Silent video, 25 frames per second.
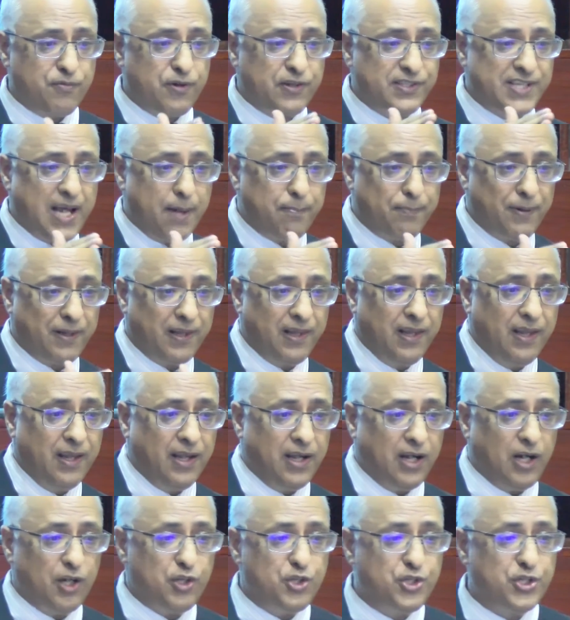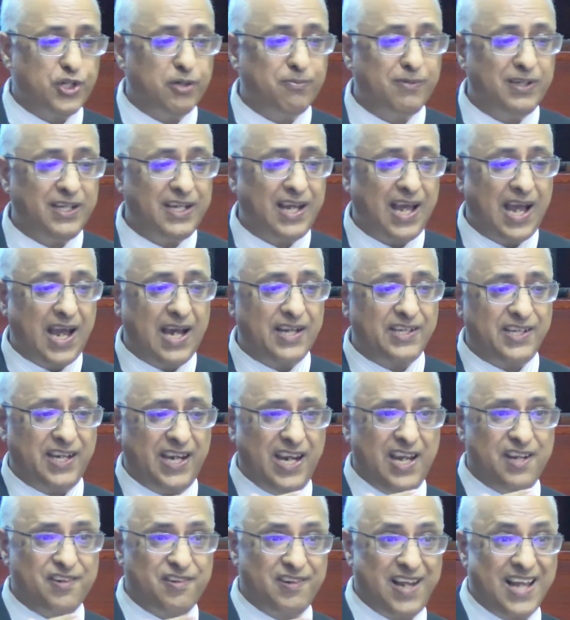For example, Germany had
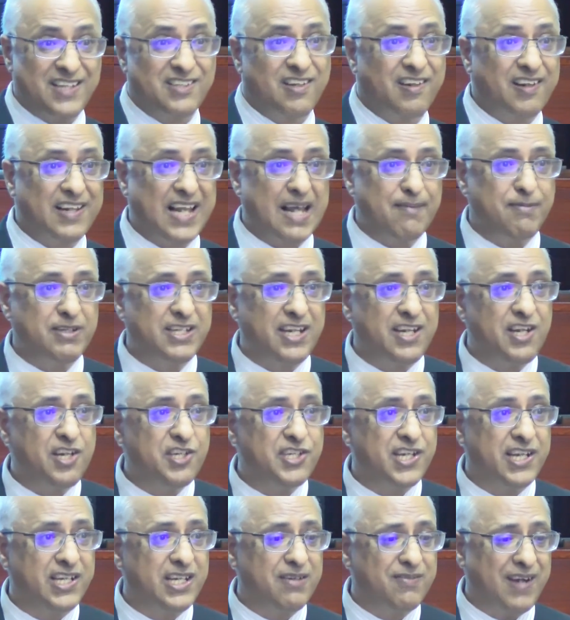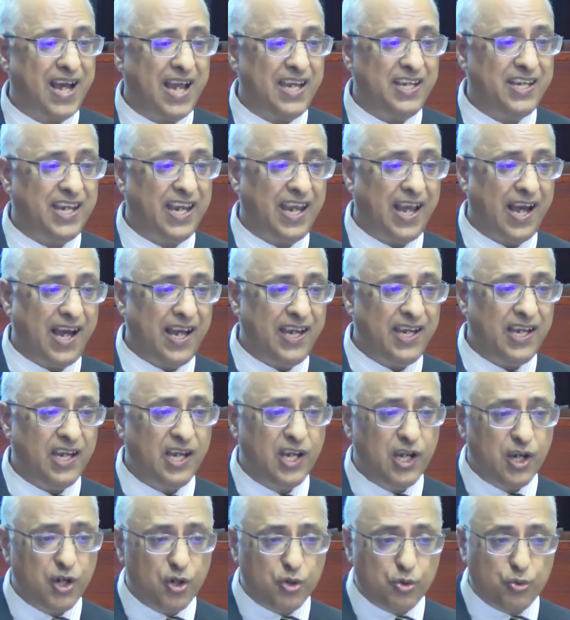International Climate Initiative, IKI,
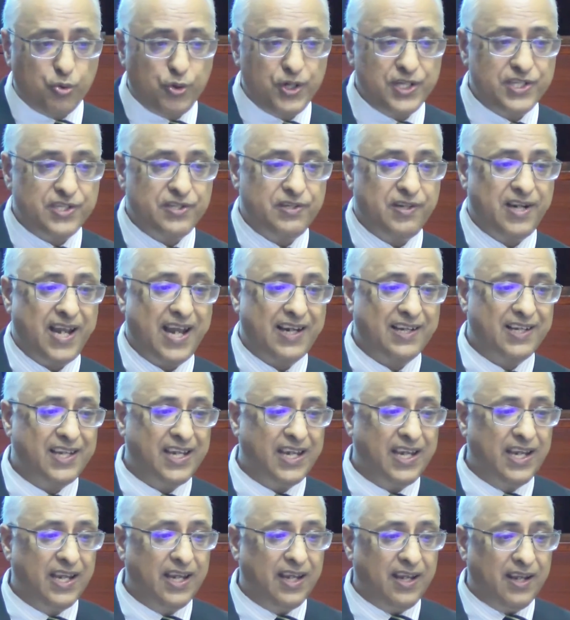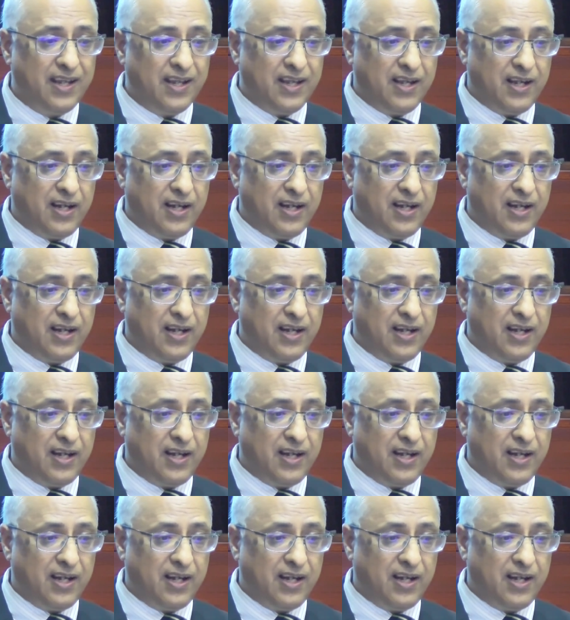which directly